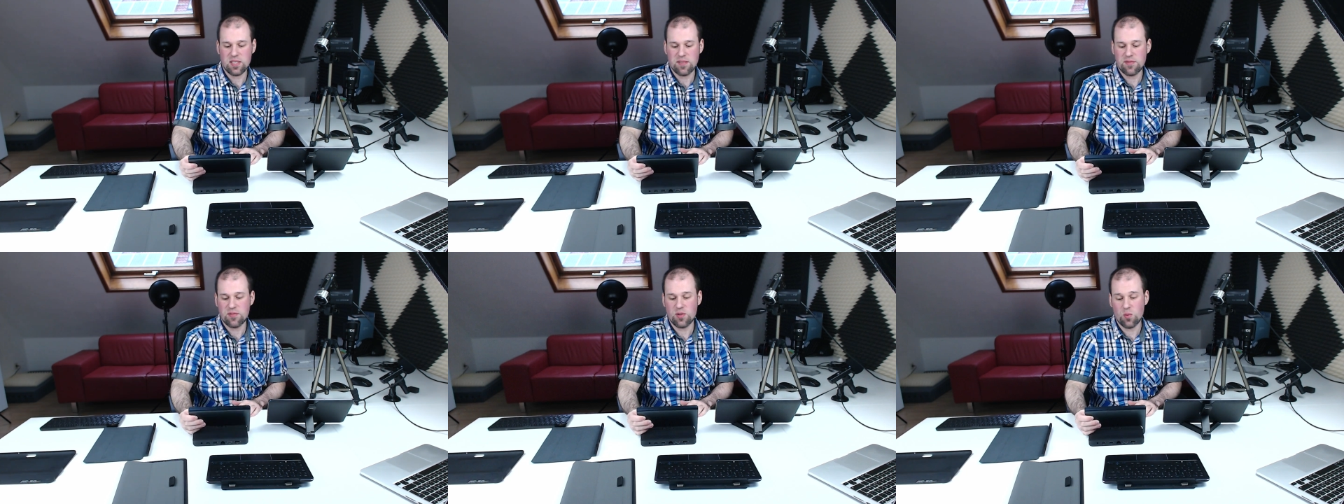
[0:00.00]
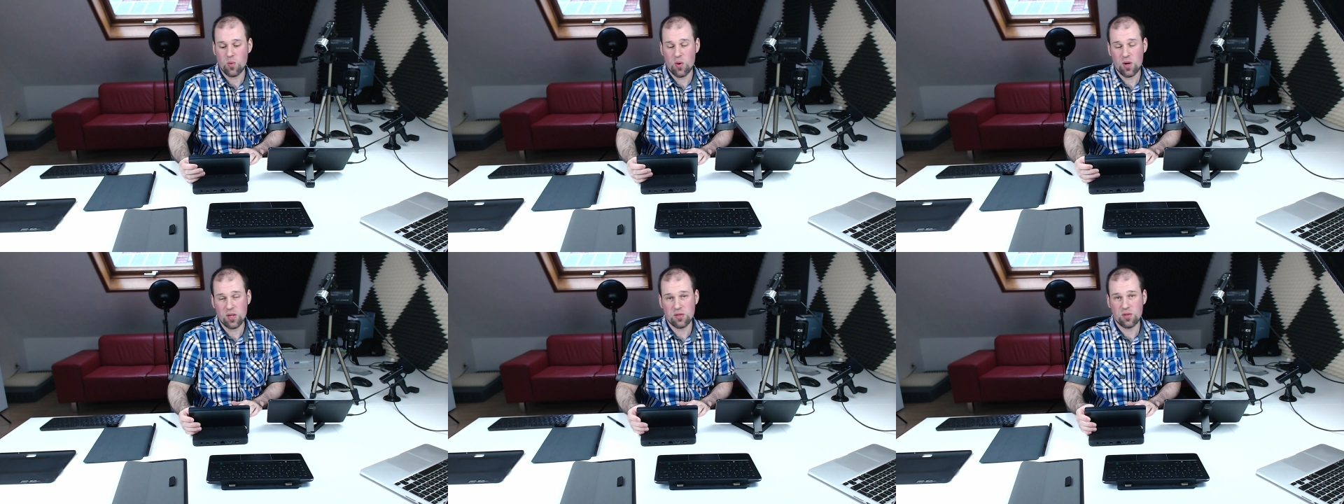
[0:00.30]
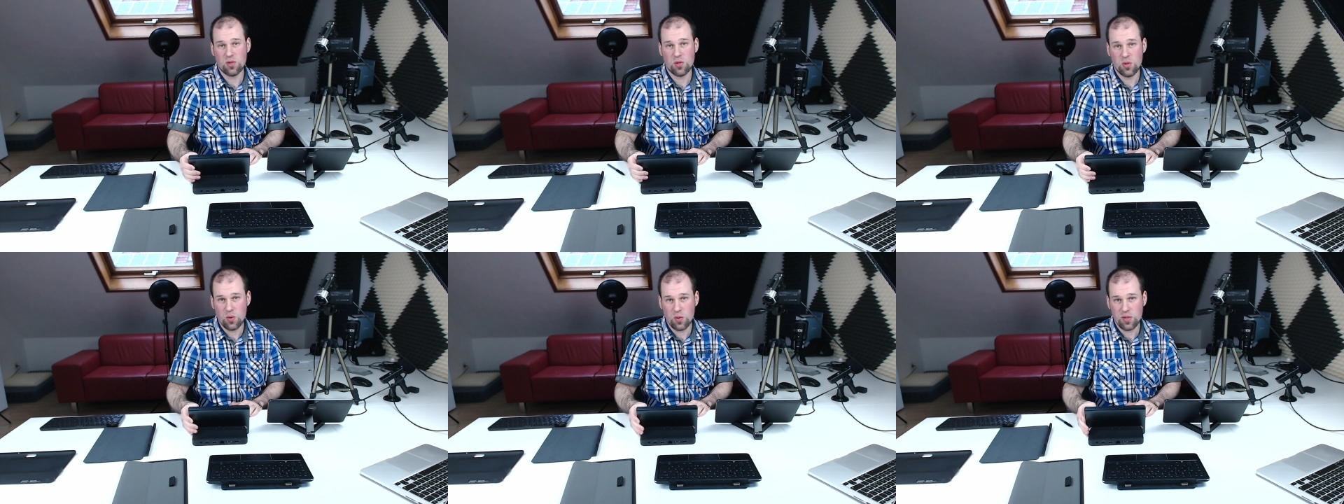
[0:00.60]
if you want
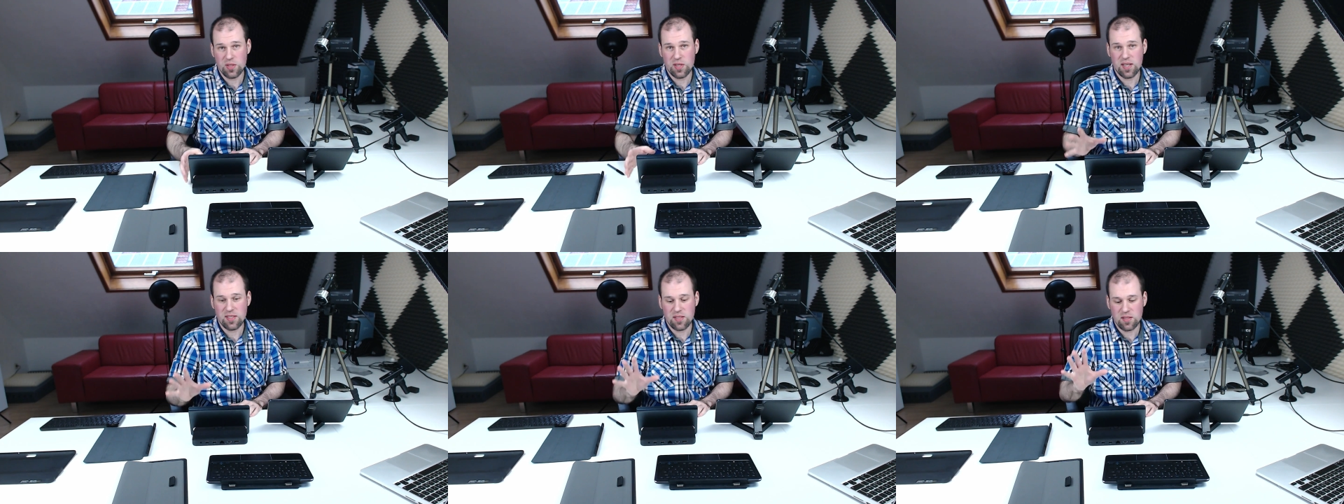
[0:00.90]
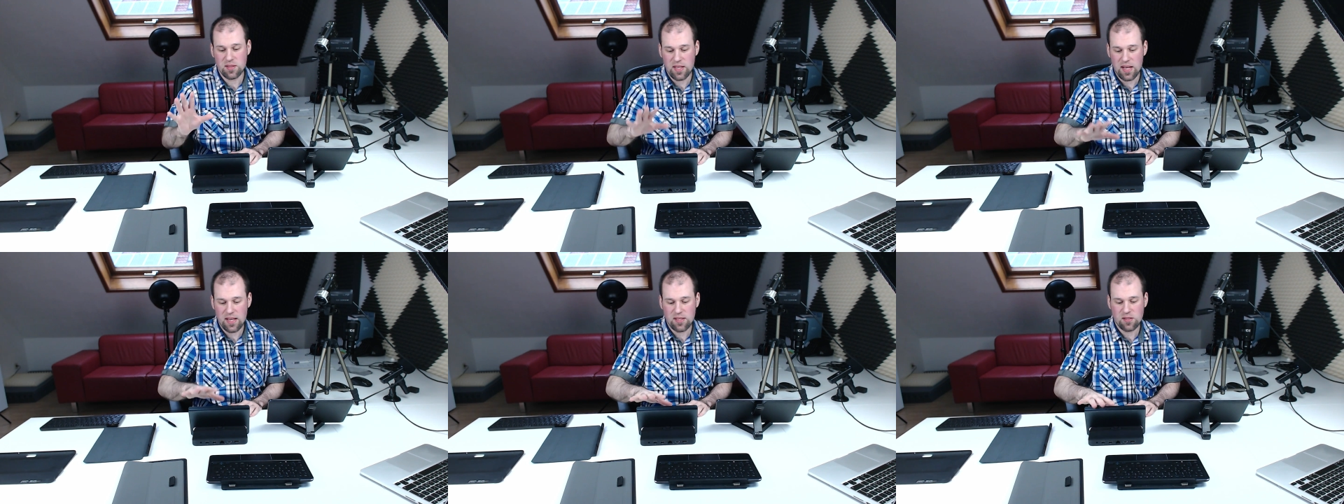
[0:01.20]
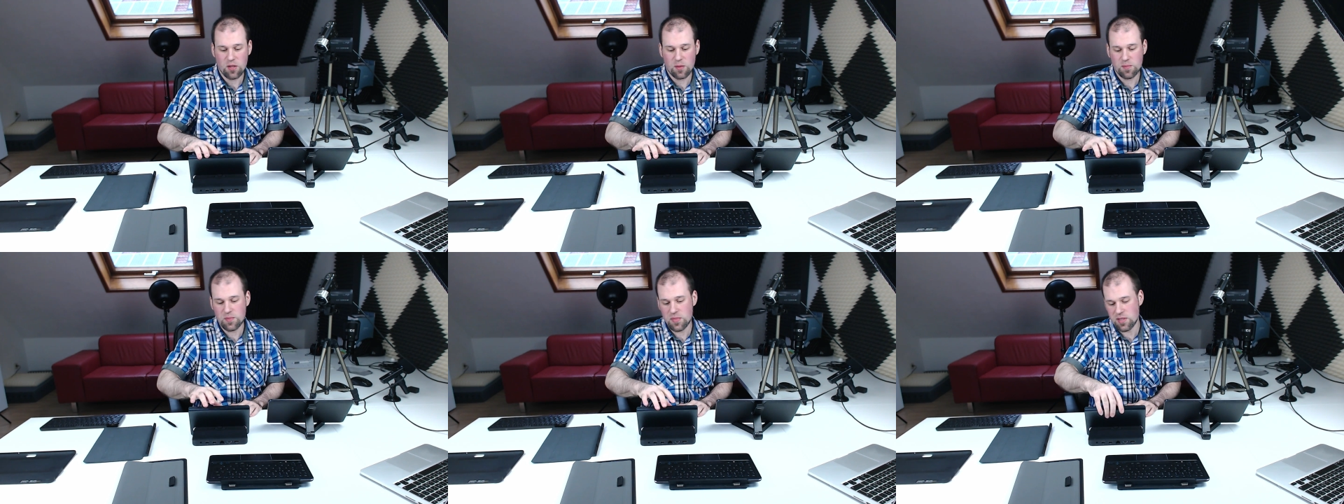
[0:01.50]
to use it as a
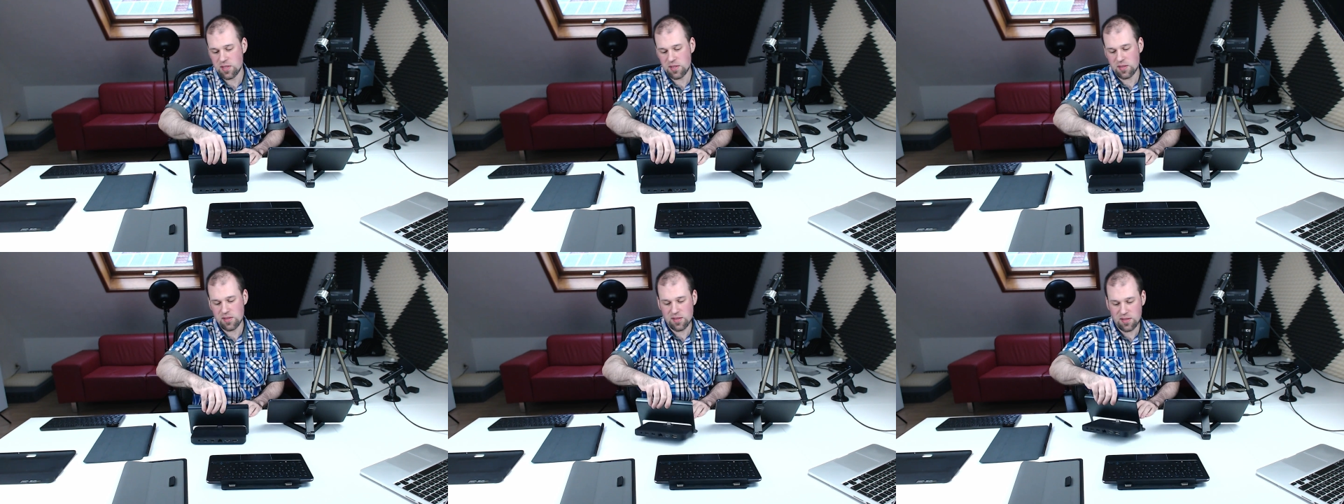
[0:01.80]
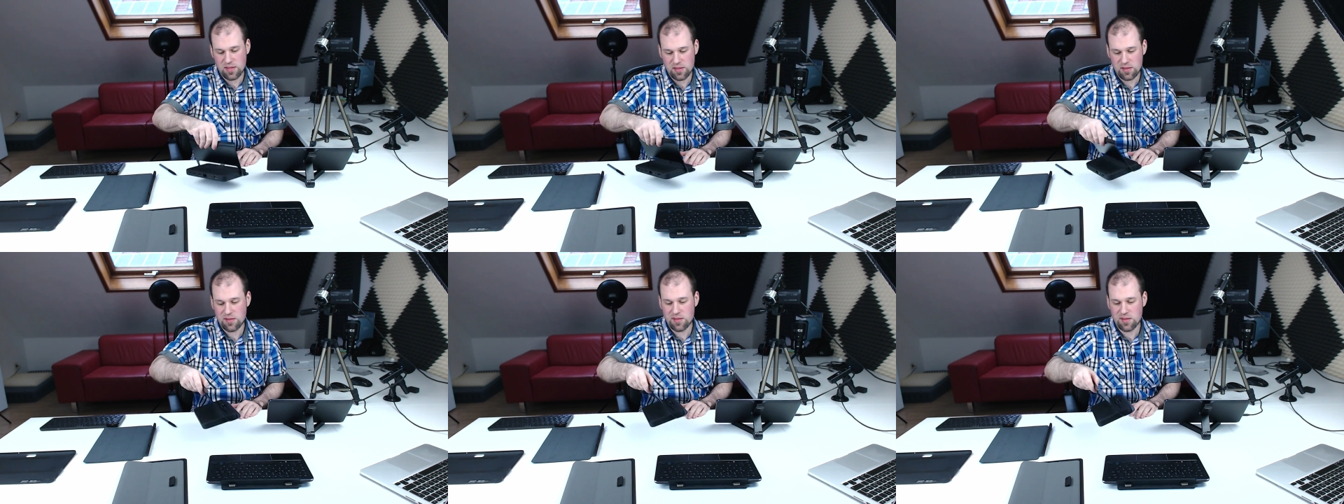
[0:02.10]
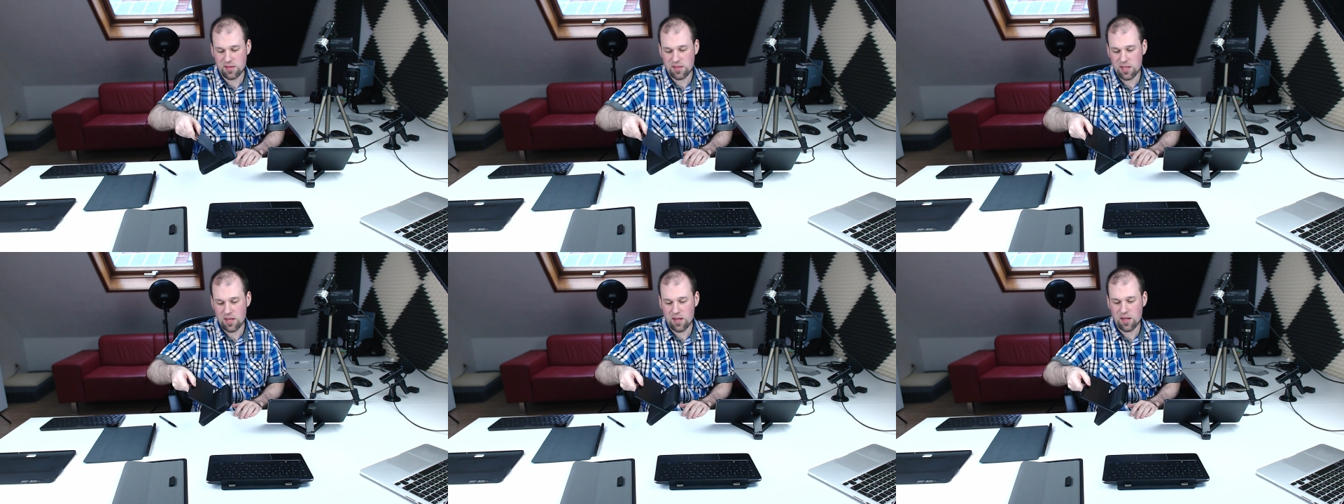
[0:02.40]
desktop, this is
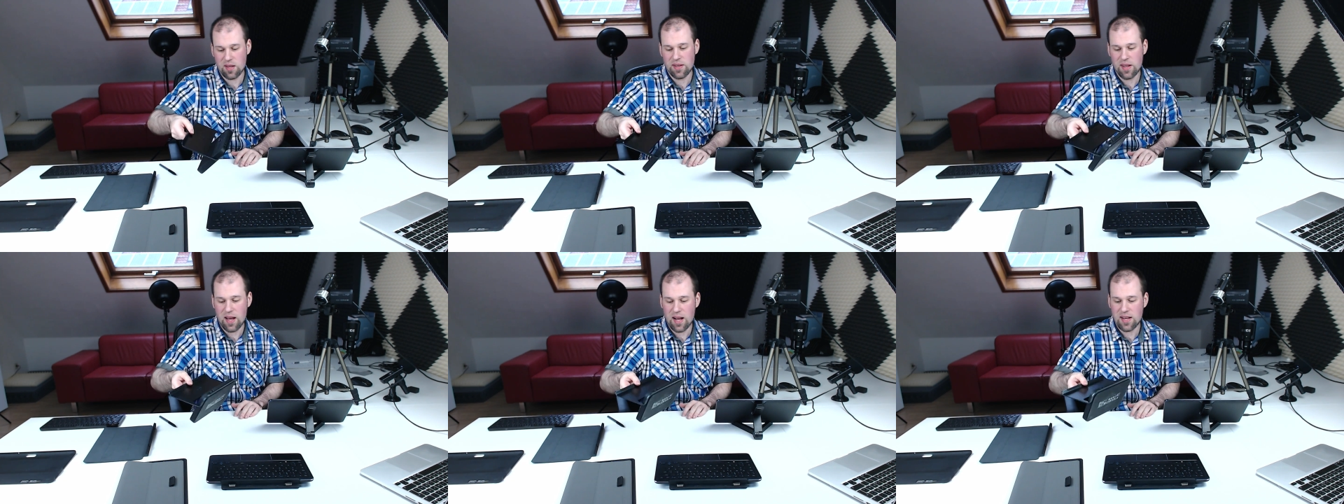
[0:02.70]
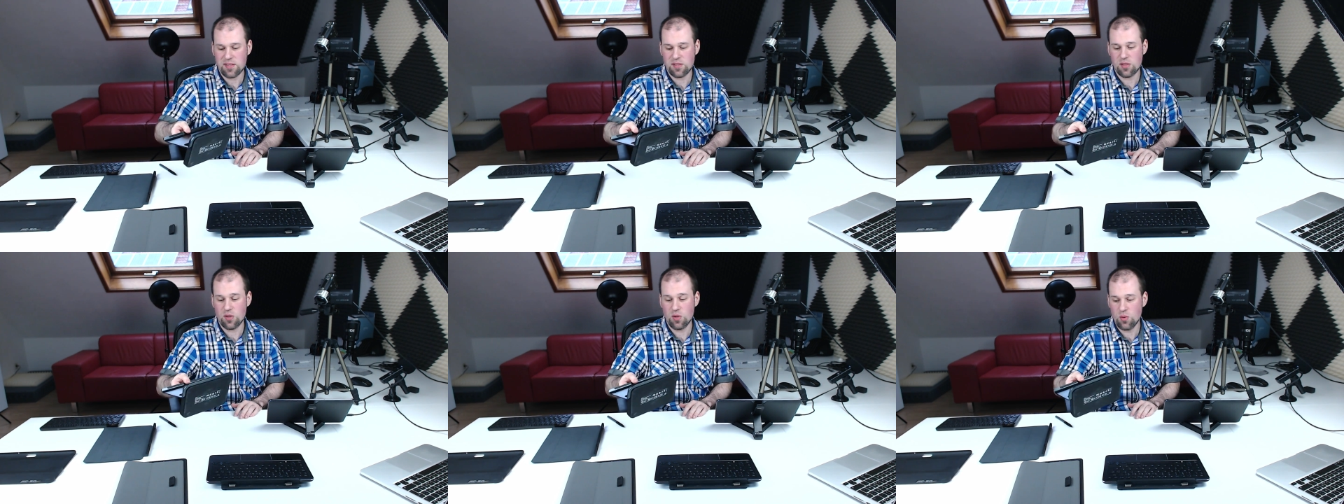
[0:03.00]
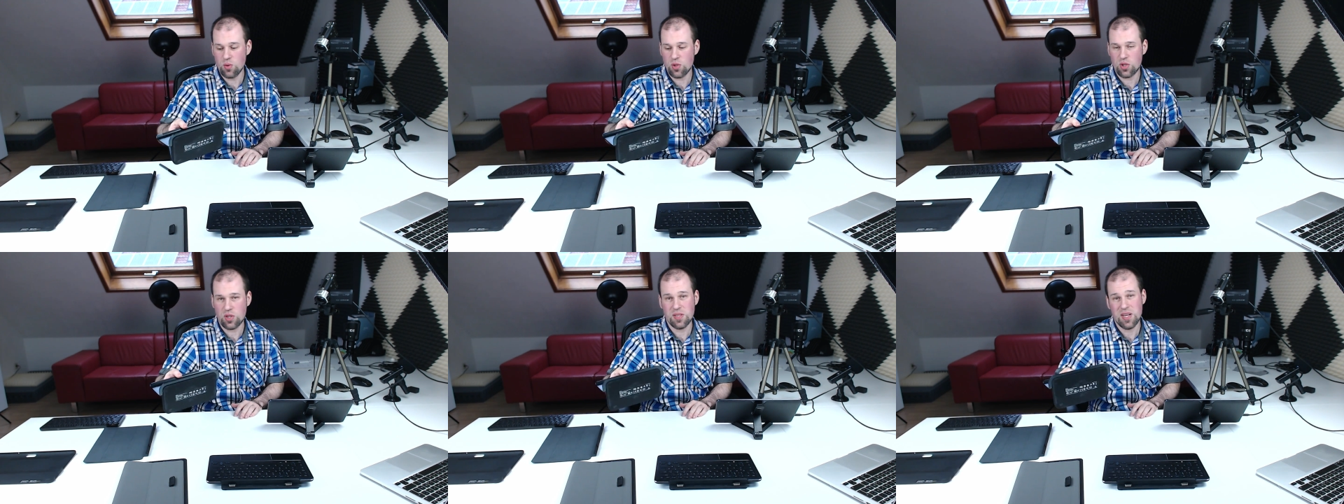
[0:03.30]
still a nice
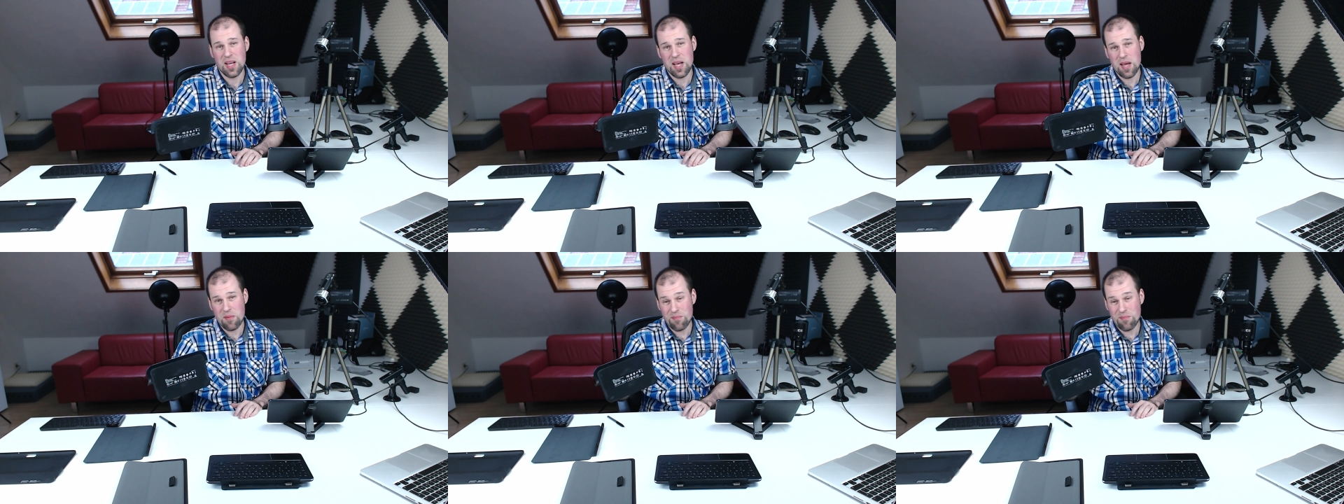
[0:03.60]
solution,